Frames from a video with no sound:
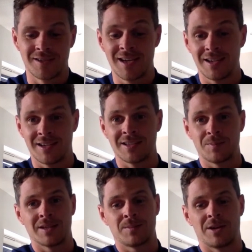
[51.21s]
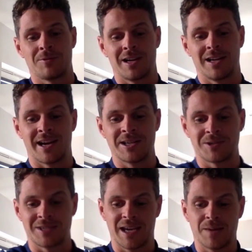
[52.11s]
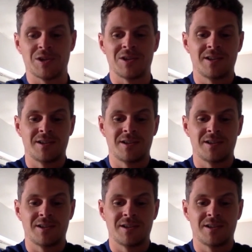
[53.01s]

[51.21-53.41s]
And yeah, it's been a really nice reception,